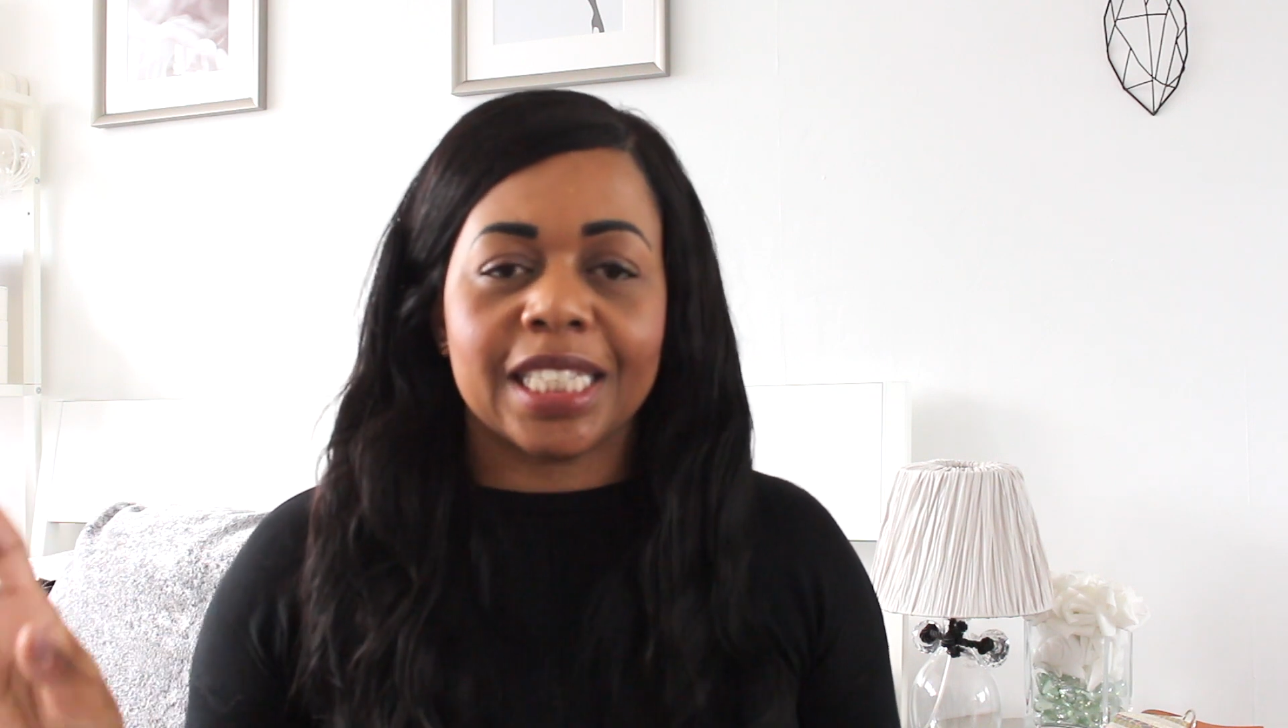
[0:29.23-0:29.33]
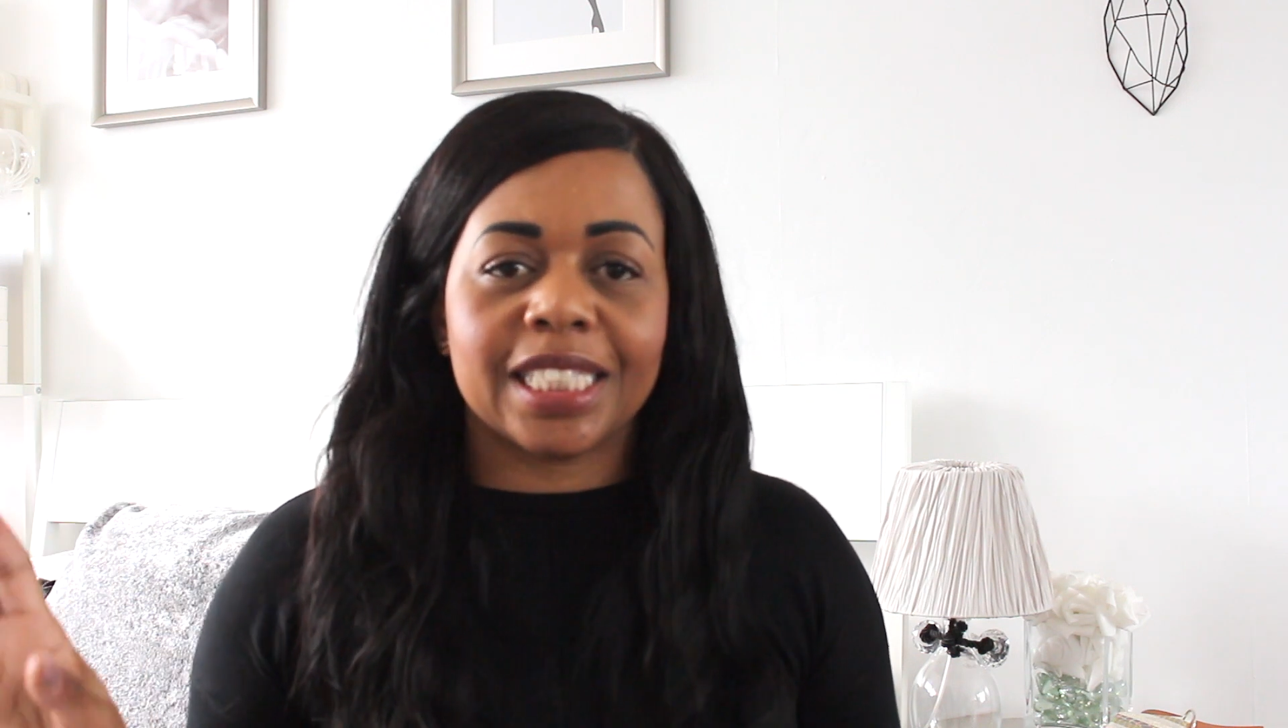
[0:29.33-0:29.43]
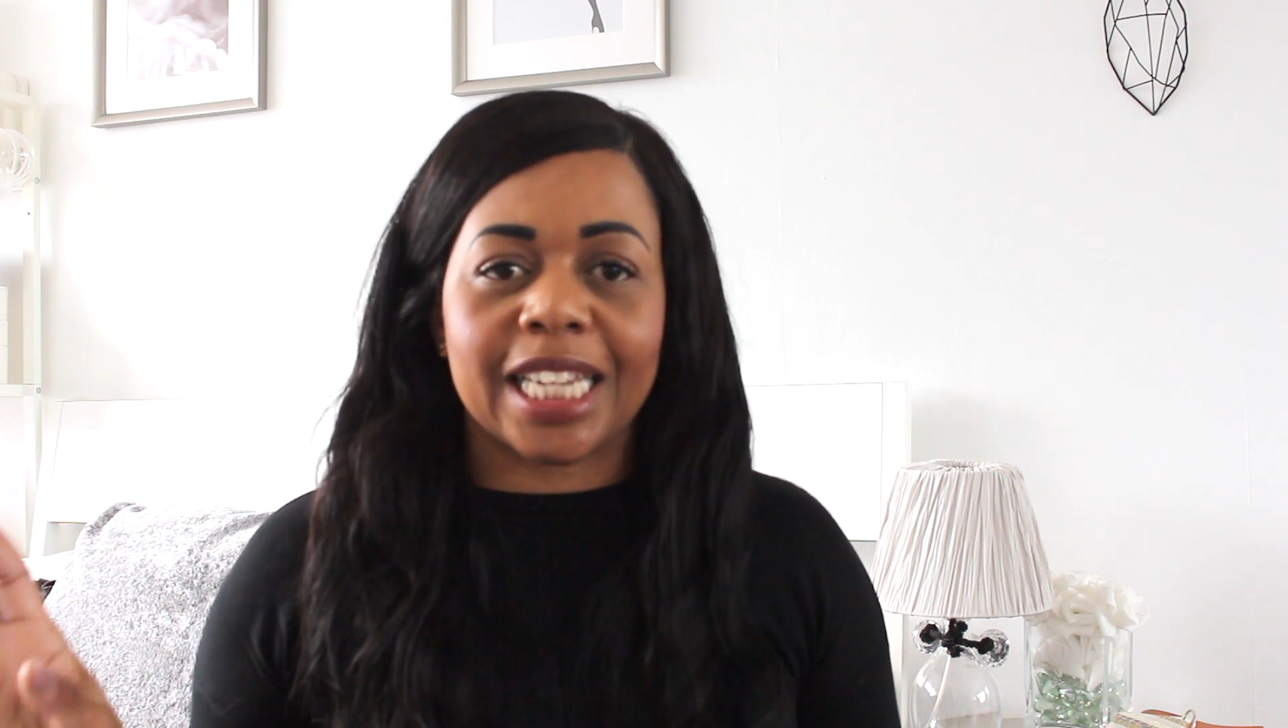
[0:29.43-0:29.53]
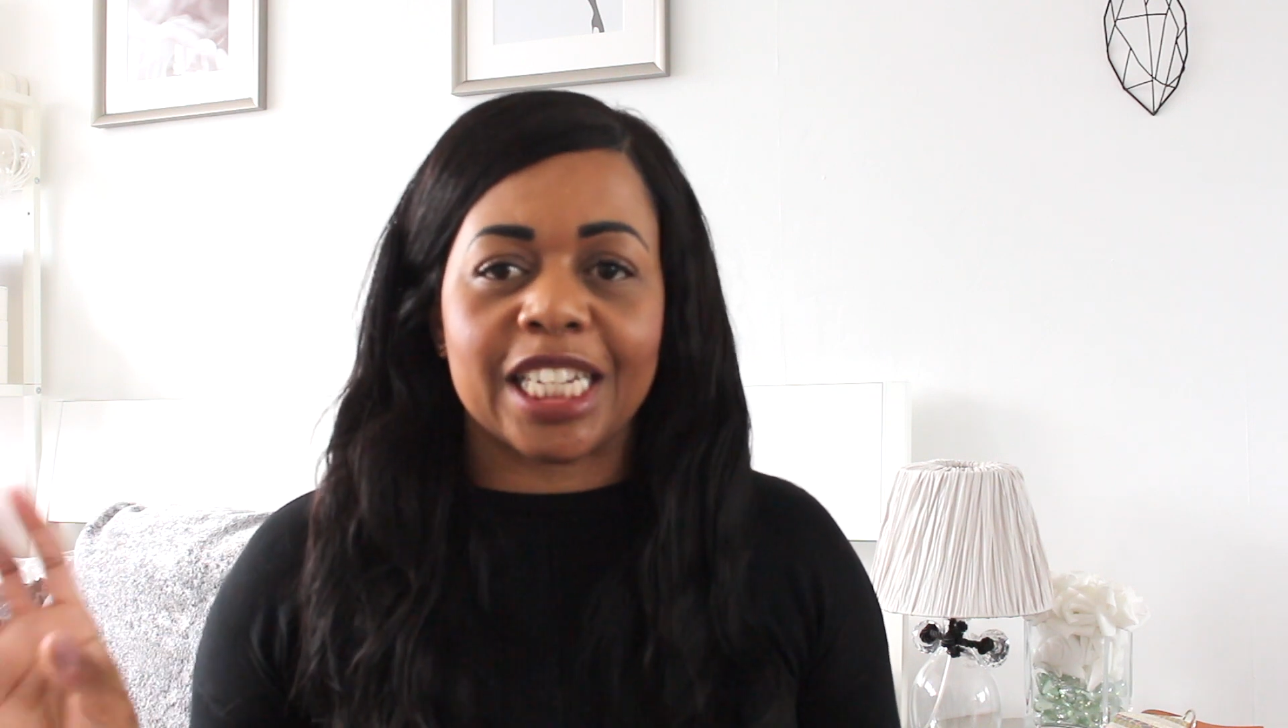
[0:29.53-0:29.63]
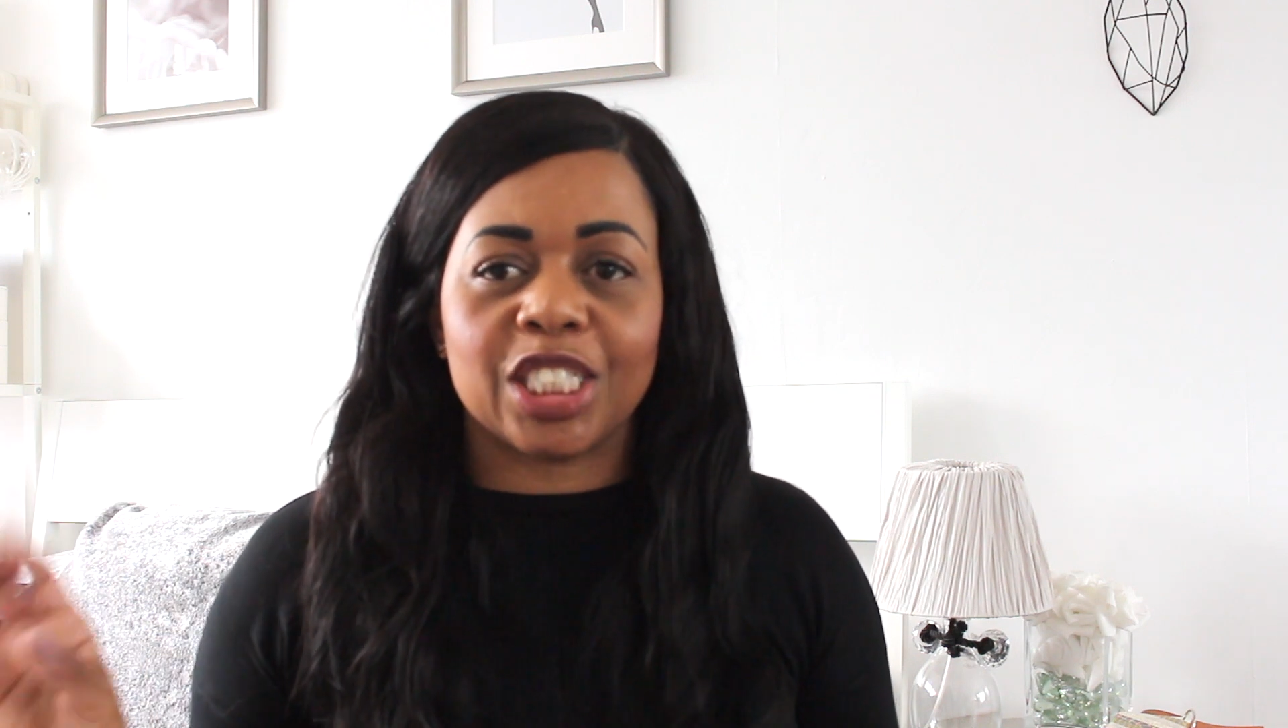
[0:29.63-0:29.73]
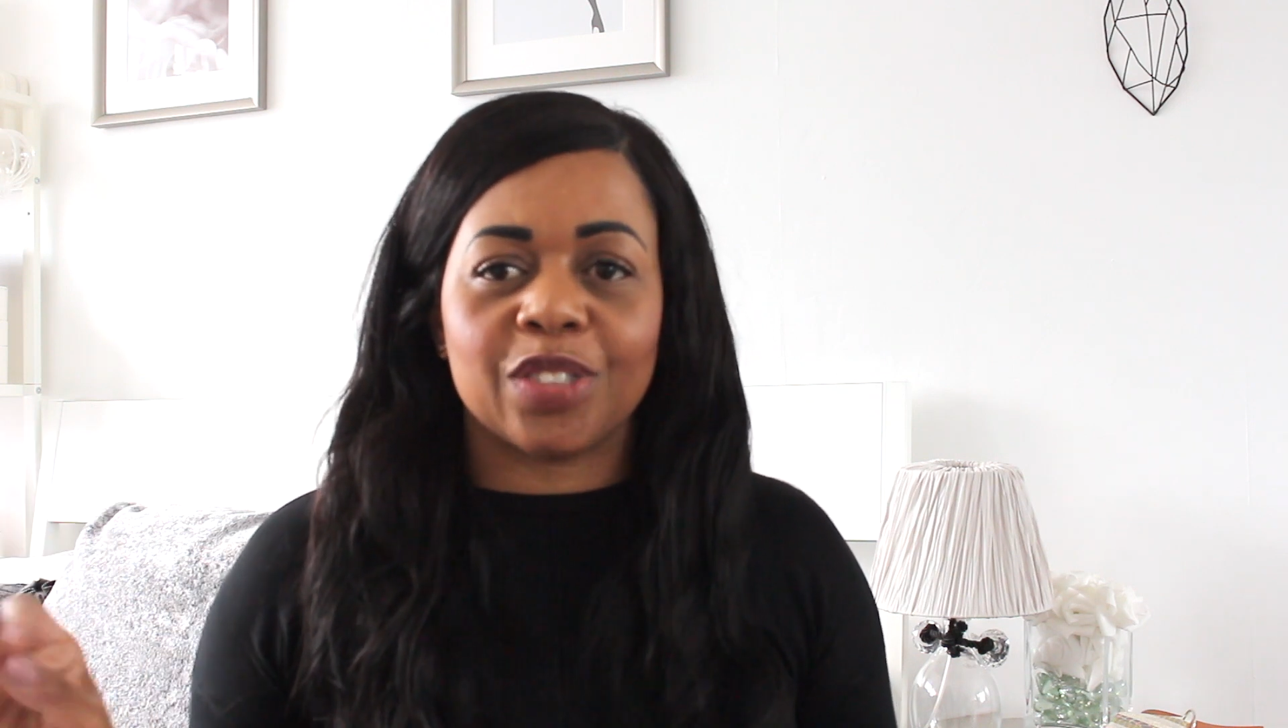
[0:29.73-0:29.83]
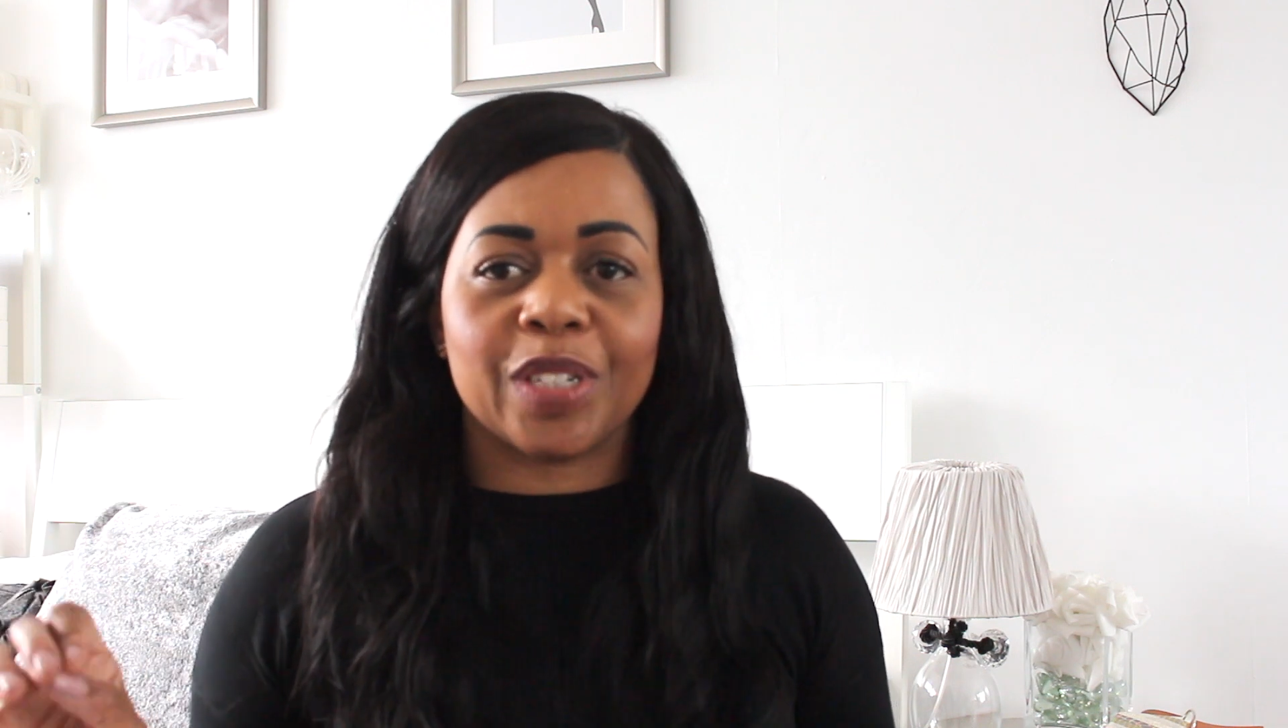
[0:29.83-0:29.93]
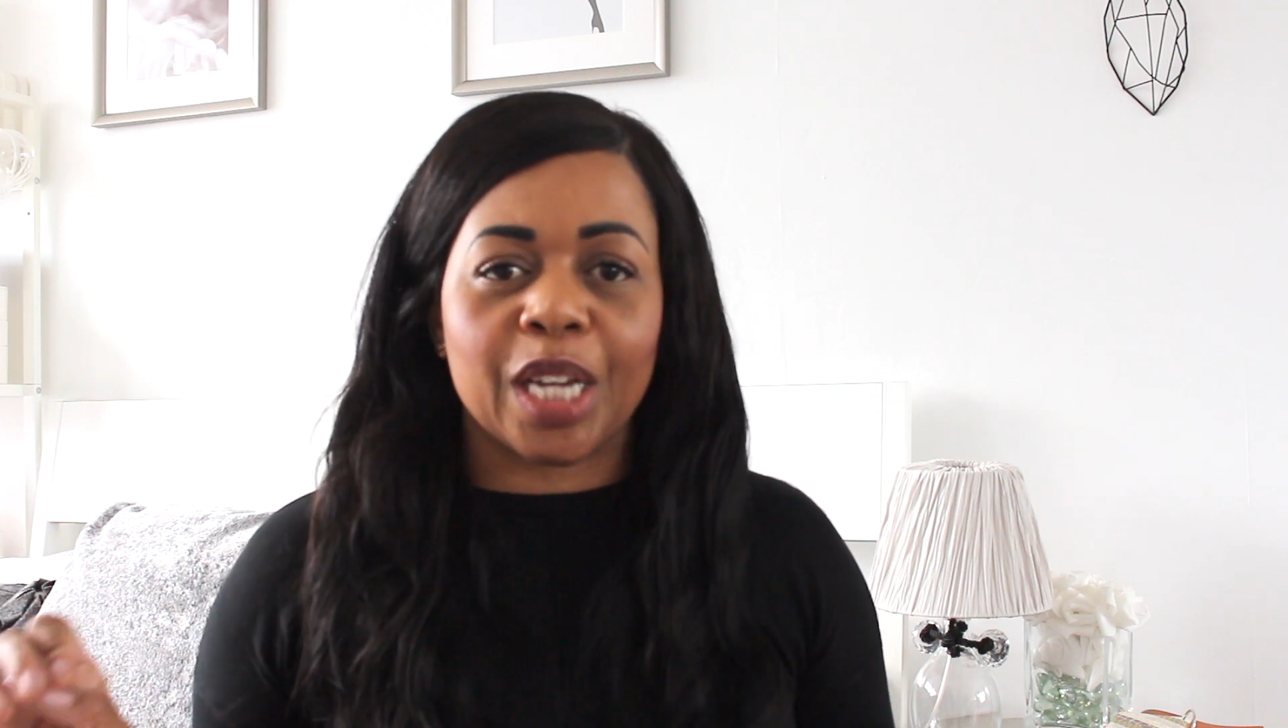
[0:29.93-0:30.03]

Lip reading: stationery